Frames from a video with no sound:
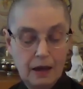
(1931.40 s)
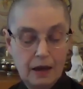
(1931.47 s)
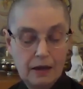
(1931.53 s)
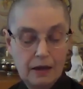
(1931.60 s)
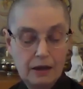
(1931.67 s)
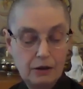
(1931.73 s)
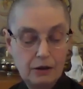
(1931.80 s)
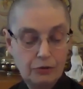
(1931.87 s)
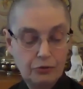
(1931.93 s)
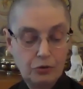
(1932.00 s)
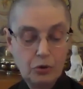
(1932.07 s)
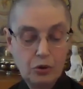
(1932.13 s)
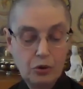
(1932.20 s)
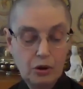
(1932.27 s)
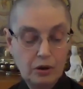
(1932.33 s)

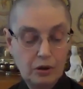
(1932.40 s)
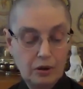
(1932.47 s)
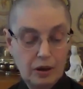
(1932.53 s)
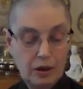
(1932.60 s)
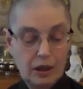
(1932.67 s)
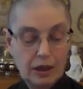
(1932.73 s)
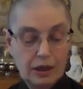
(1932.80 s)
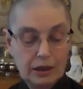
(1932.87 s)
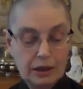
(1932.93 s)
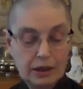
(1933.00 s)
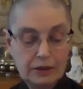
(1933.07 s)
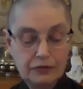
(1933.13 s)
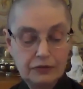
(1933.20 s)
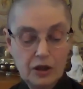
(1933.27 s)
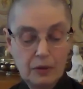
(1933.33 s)
Therefore,
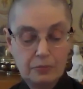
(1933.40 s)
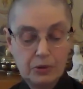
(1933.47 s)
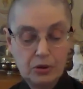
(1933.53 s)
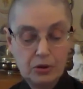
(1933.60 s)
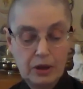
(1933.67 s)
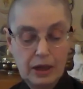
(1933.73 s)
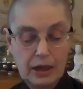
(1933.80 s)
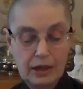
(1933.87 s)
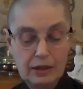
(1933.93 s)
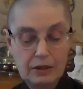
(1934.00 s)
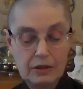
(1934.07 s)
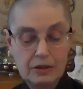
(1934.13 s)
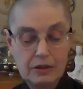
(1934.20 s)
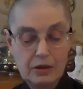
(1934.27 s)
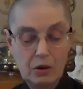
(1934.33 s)
lift up your
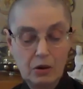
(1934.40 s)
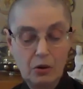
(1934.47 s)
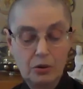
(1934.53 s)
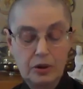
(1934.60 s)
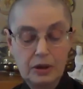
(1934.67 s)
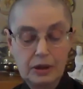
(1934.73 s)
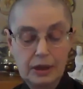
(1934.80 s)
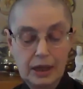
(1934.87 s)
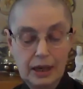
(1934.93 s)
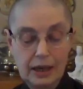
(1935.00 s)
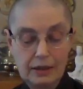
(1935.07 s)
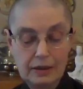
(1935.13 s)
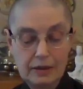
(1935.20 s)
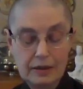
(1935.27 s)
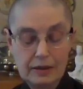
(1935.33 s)
heads, O ye
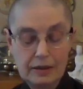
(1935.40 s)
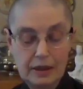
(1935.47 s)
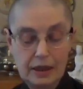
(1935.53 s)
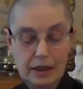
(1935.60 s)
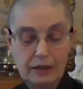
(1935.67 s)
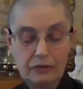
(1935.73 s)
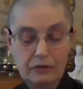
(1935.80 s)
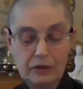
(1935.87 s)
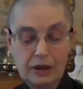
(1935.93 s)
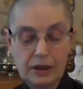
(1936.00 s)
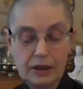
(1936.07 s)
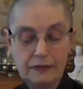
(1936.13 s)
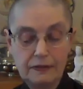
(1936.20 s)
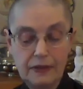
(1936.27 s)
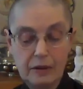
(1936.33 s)
gates, even
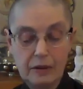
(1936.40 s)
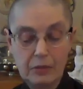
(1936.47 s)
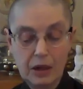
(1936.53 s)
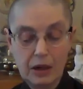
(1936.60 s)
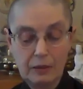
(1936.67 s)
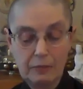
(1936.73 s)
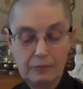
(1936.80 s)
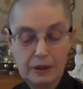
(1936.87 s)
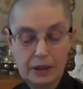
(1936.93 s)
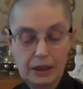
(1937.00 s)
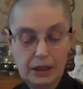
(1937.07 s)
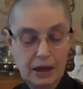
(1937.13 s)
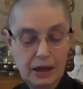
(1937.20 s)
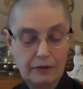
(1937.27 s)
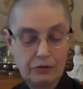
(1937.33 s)
lift them up, ye
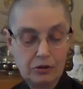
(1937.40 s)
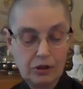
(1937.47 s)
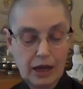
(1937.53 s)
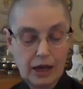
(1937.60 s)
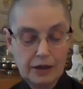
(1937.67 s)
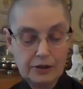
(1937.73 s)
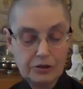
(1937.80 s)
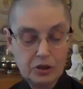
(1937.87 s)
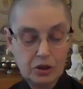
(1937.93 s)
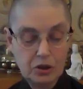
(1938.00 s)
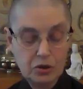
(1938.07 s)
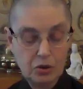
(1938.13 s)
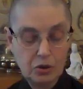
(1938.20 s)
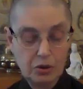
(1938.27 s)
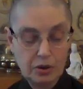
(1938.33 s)
everlasting
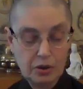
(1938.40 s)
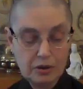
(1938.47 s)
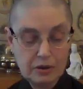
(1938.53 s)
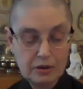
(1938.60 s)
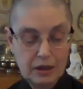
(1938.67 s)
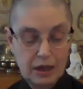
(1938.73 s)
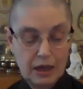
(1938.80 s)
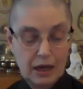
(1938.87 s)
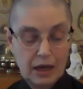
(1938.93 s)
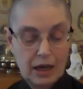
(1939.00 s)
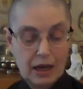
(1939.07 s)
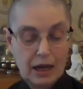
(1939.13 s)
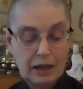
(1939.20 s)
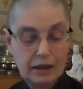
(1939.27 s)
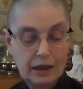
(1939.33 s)
doors,
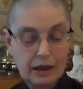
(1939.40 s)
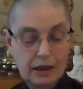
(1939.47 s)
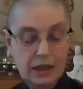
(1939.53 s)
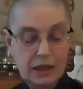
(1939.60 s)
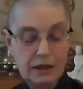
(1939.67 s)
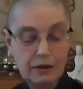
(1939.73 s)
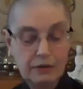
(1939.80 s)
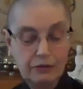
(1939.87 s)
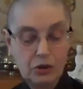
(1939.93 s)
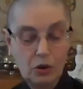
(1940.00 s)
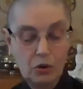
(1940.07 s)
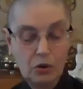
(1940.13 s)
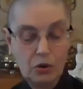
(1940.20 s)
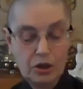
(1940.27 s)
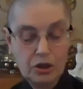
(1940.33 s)
and the King of
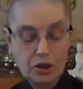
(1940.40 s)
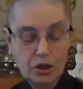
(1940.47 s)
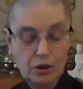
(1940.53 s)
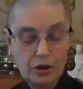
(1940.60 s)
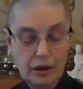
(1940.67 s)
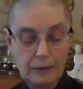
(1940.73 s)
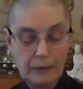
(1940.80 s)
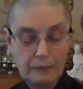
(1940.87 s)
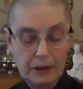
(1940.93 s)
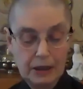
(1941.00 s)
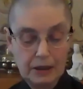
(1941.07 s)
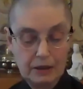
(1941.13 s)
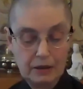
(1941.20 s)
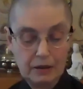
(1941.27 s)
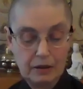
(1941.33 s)
glory shall come
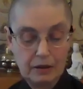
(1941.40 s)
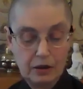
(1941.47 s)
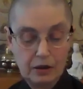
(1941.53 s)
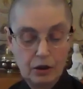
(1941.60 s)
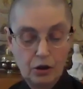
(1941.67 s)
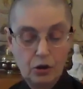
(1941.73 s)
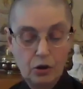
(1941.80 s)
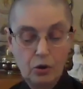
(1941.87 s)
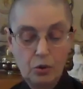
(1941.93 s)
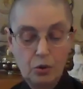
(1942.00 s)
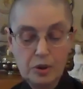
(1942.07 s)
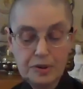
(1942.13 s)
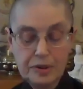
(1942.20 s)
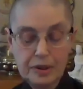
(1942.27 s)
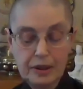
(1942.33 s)
in. Who
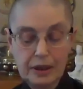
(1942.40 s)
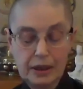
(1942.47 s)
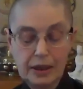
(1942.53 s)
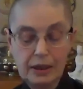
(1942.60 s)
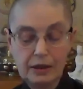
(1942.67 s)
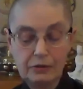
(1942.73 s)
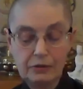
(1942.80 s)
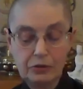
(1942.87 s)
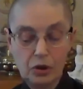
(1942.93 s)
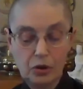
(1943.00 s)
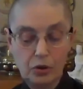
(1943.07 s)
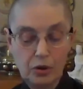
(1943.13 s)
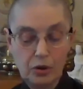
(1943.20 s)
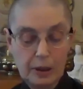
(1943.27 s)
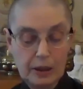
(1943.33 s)
is the King of
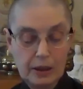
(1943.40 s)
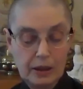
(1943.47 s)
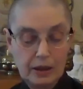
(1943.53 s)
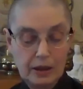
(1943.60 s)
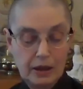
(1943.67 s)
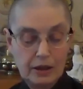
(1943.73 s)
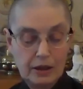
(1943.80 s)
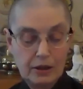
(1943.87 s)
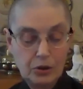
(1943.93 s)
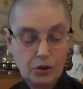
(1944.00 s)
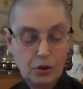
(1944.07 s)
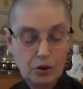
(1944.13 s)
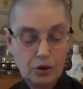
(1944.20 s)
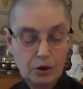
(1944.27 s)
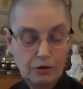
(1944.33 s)
glory? The
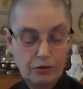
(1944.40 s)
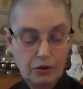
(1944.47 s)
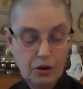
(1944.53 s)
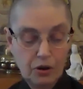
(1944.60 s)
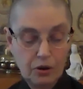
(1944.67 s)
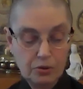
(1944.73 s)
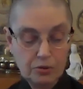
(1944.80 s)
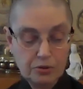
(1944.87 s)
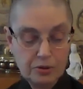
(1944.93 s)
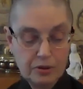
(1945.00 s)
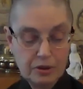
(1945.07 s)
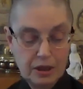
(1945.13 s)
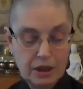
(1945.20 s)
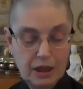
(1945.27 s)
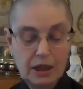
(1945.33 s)
Lord of hosts.
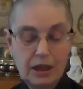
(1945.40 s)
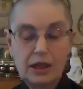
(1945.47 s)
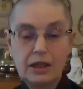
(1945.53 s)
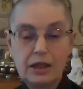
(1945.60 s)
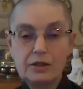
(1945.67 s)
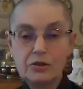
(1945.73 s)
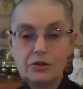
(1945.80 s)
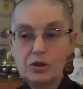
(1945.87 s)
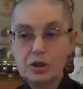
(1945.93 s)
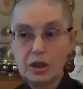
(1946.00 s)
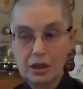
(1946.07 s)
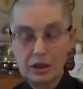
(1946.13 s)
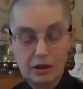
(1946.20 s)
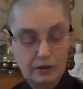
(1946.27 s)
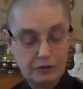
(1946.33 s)
He is the
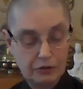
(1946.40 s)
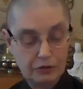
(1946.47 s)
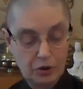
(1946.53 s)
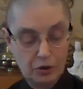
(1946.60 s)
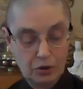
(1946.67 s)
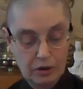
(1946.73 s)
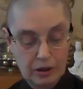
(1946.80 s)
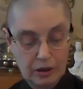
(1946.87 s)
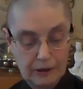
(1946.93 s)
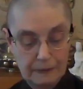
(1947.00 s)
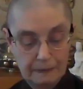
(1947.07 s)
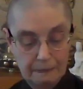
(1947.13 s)
King of glory.